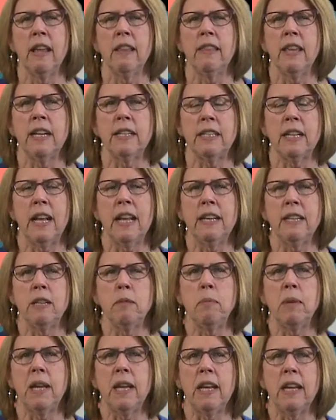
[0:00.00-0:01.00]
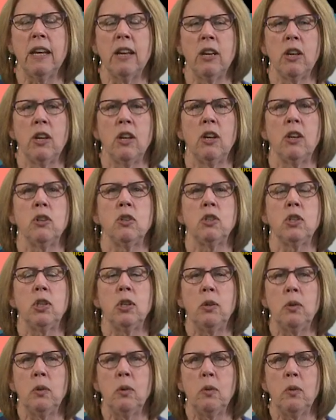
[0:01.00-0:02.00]
They tend to be
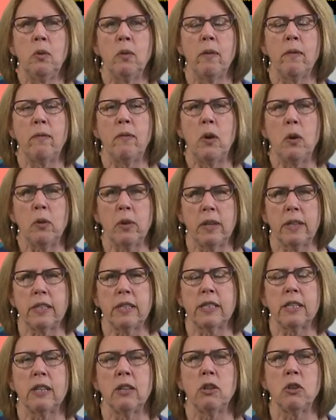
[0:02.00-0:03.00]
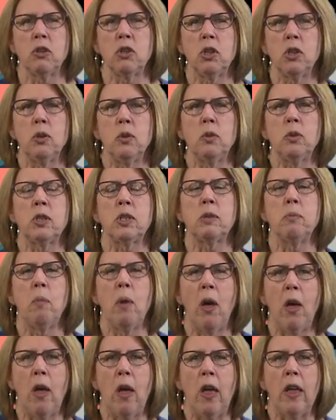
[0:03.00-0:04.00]
too focused, too
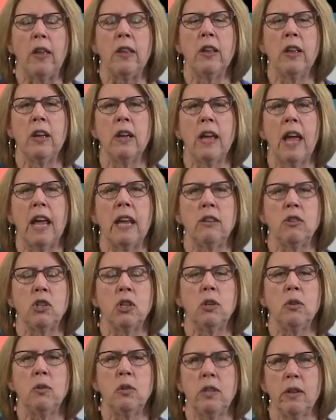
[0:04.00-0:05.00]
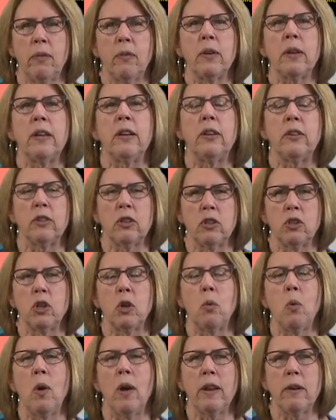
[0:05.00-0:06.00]
small, and too difficult to
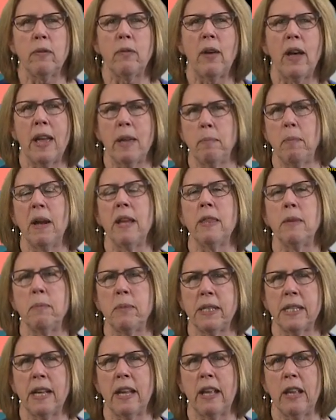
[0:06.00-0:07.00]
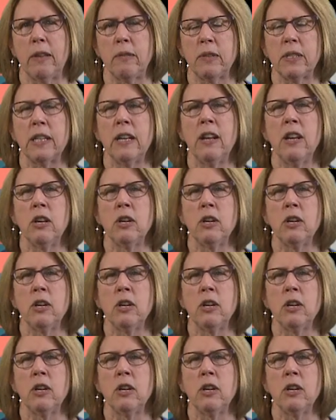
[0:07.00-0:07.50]
quantify by themselves.